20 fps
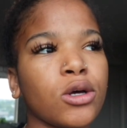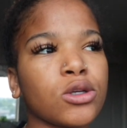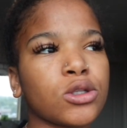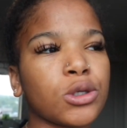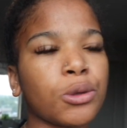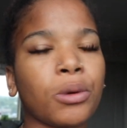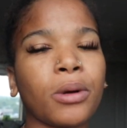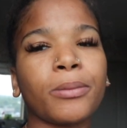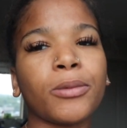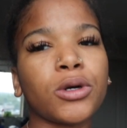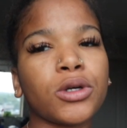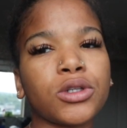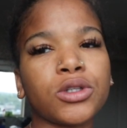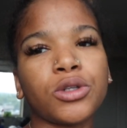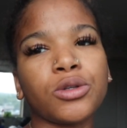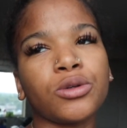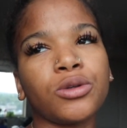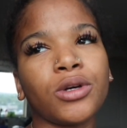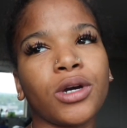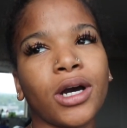So what I'm going to
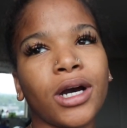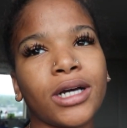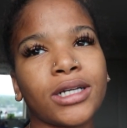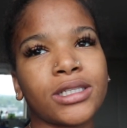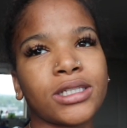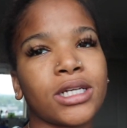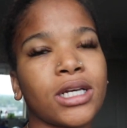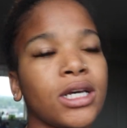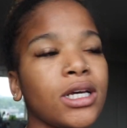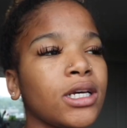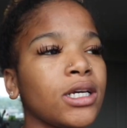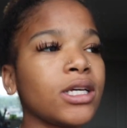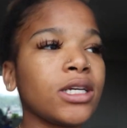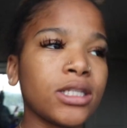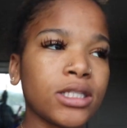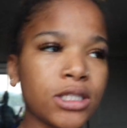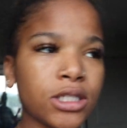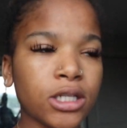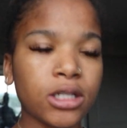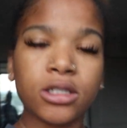do, you guys,
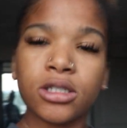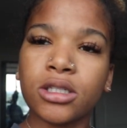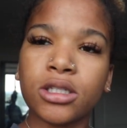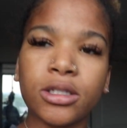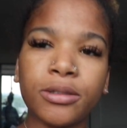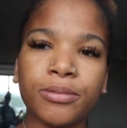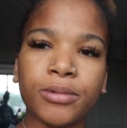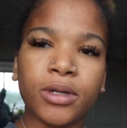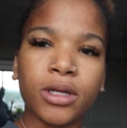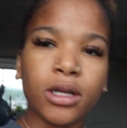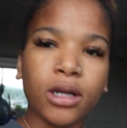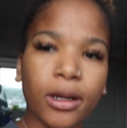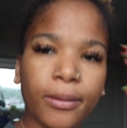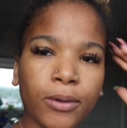he's in there sleeping.